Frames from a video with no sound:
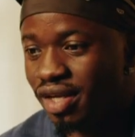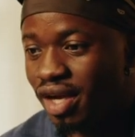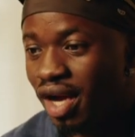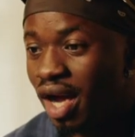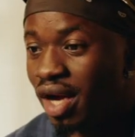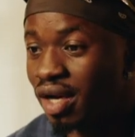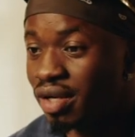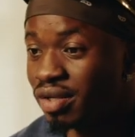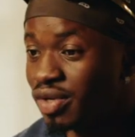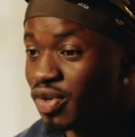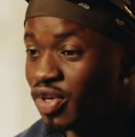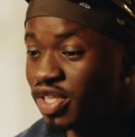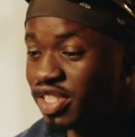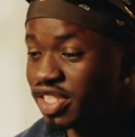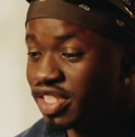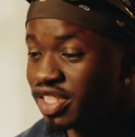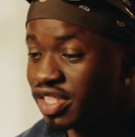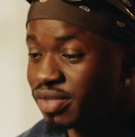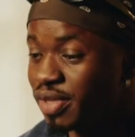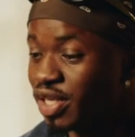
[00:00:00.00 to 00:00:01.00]
I don't know what
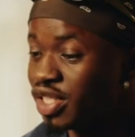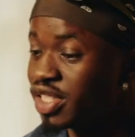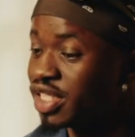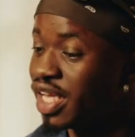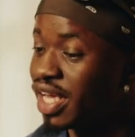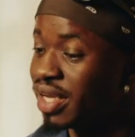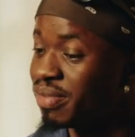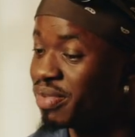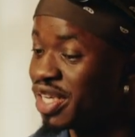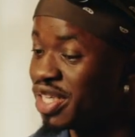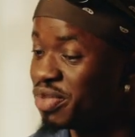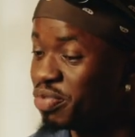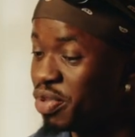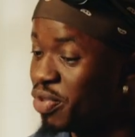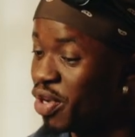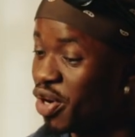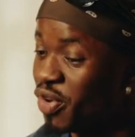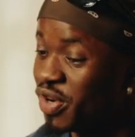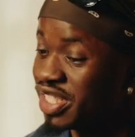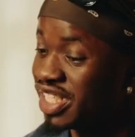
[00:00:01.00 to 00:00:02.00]
she smells like, because
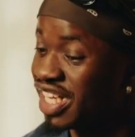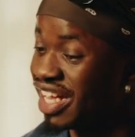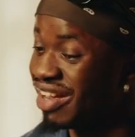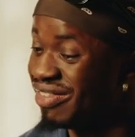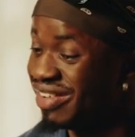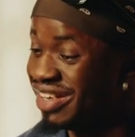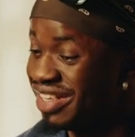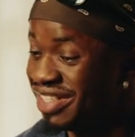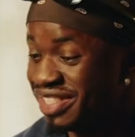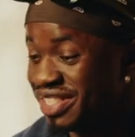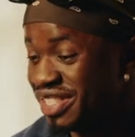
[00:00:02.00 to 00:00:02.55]
people are always like, what does